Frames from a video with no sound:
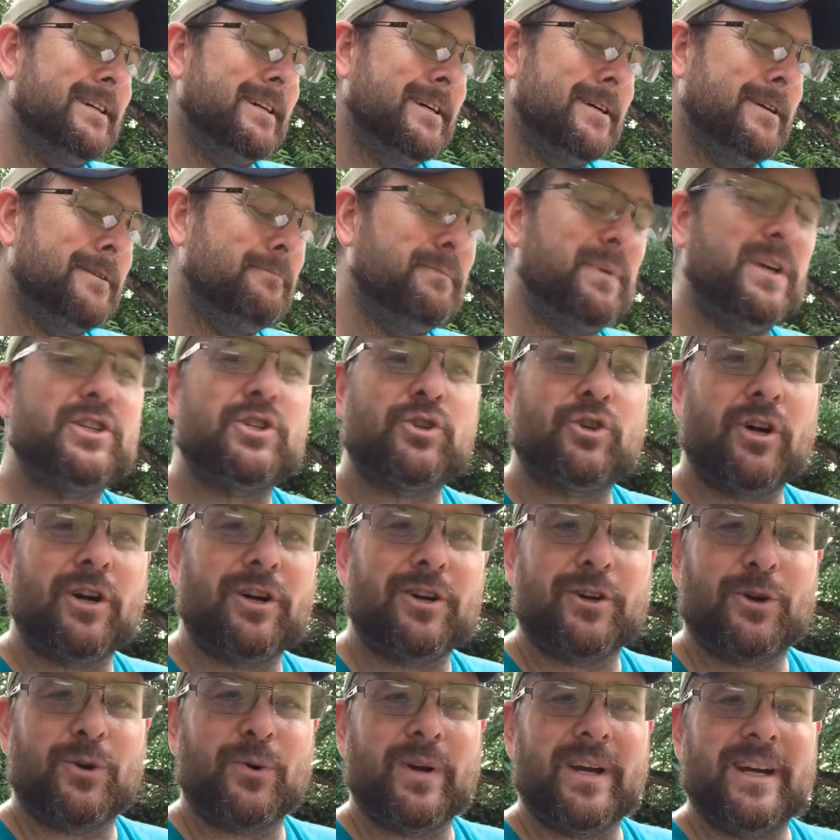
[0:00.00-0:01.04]
be strong
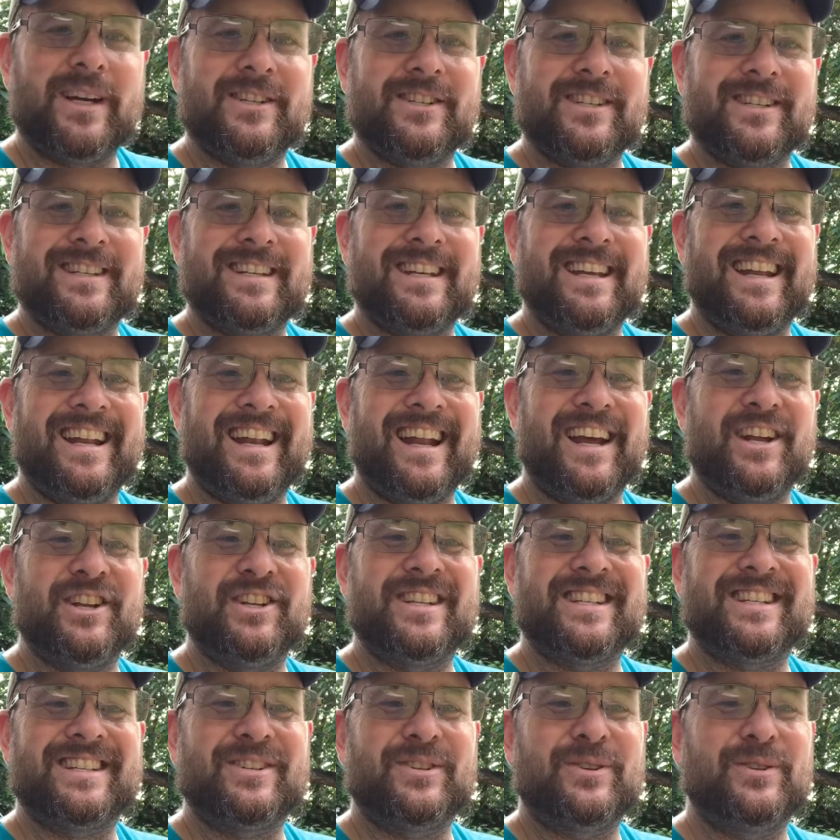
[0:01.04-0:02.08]
and courageous. And I
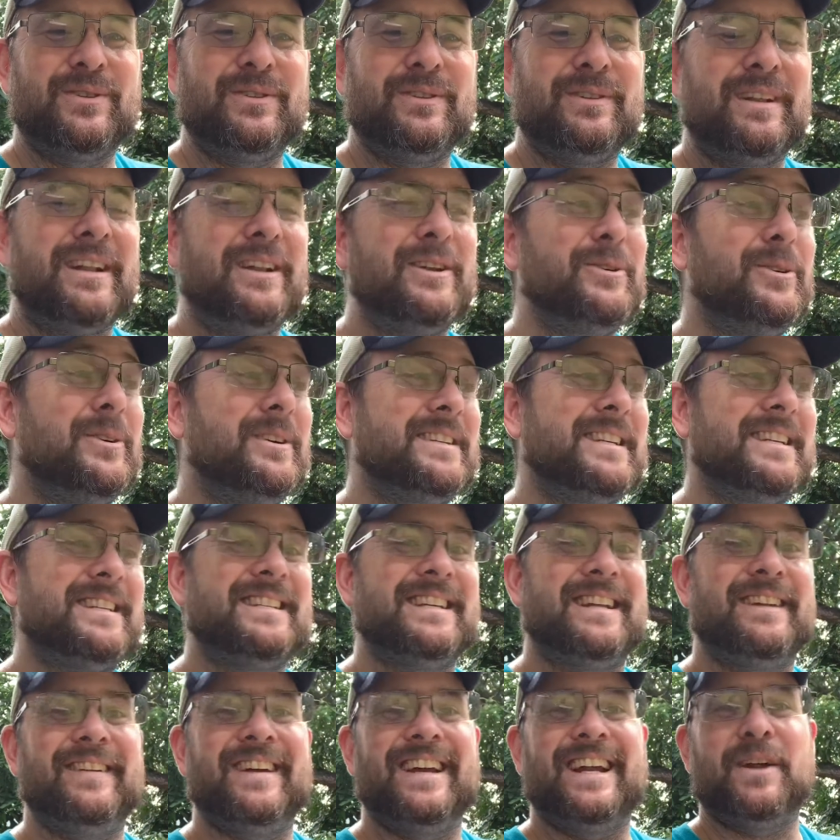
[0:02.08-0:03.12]
just told Doris, I
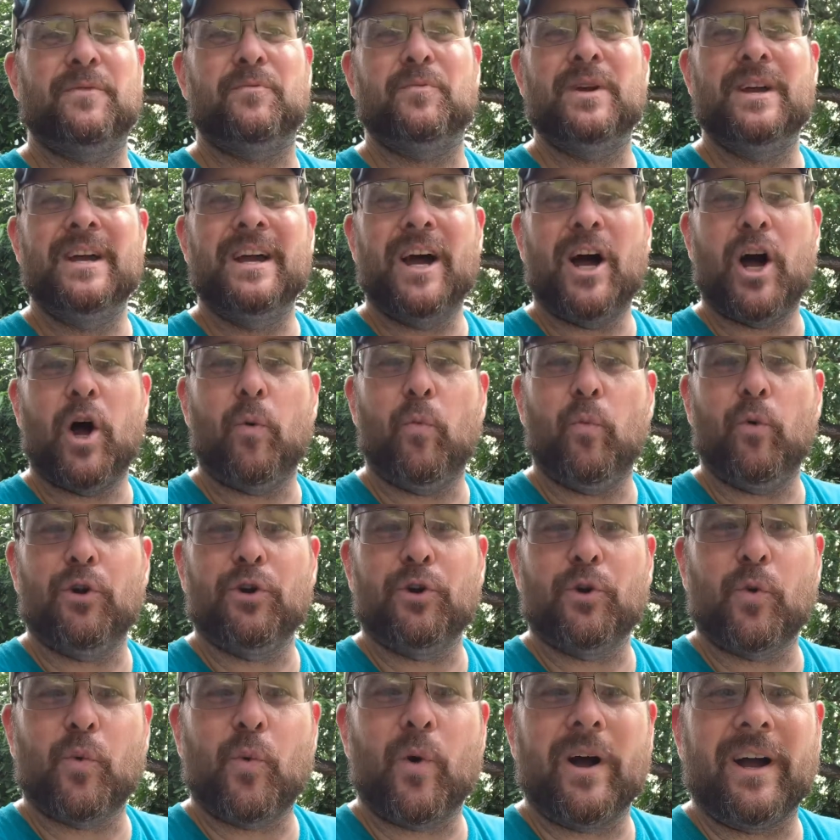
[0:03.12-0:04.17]
said, man, I'm
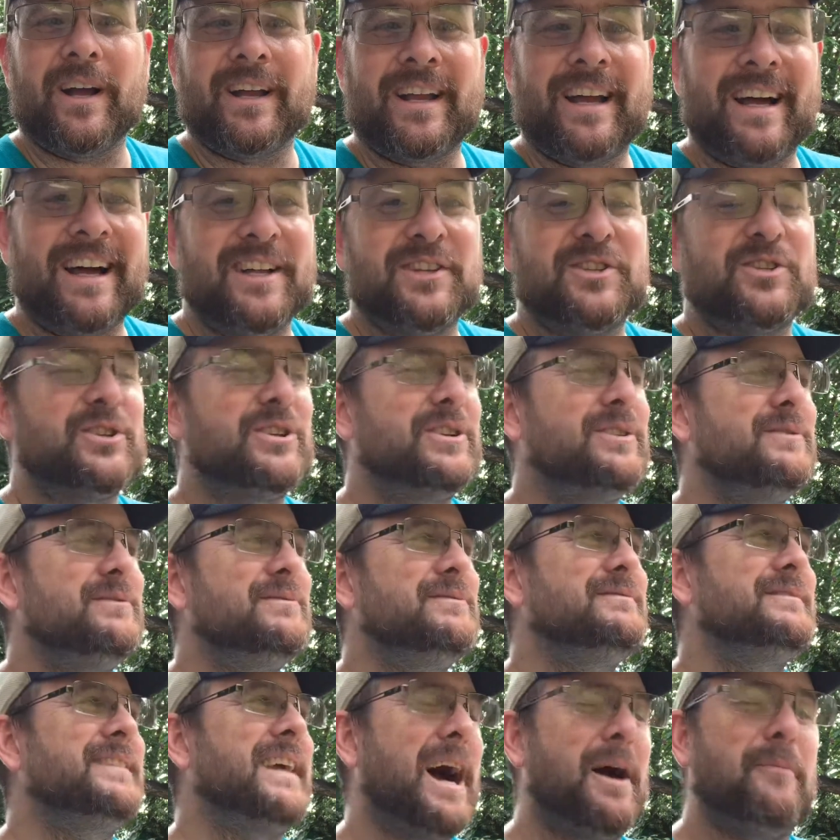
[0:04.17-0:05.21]
wondering what God's
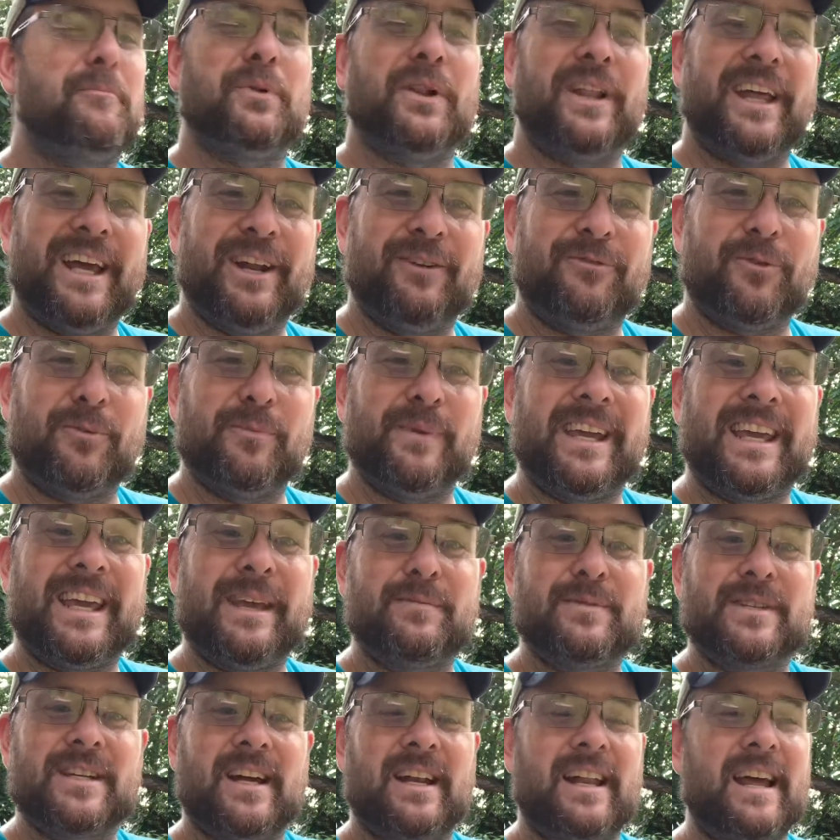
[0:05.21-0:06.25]
got planned for me. He
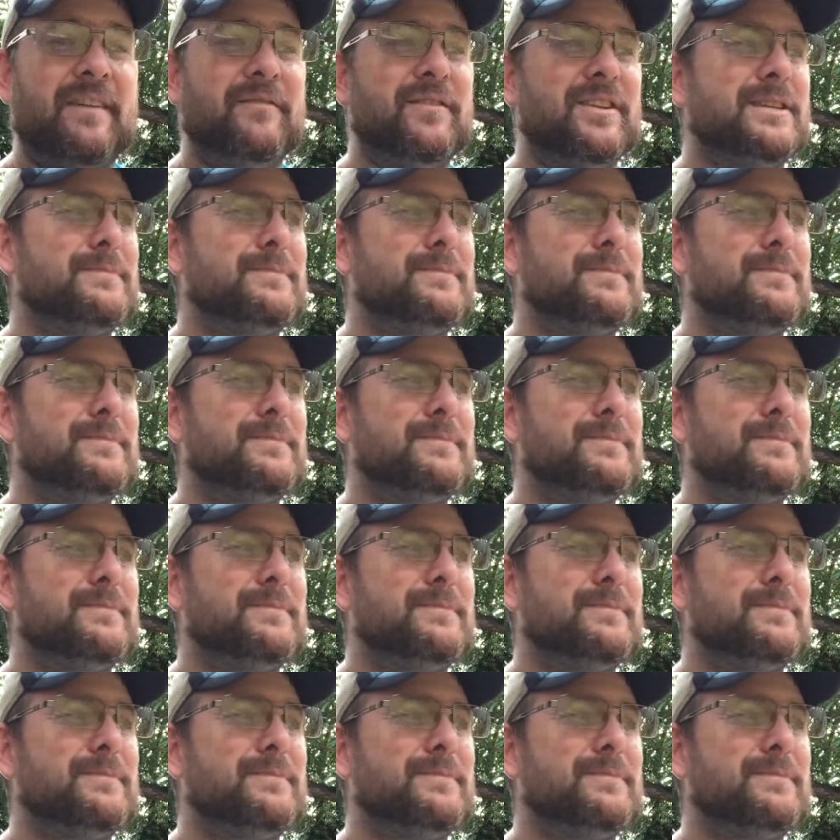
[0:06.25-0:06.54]
keeps kind of having this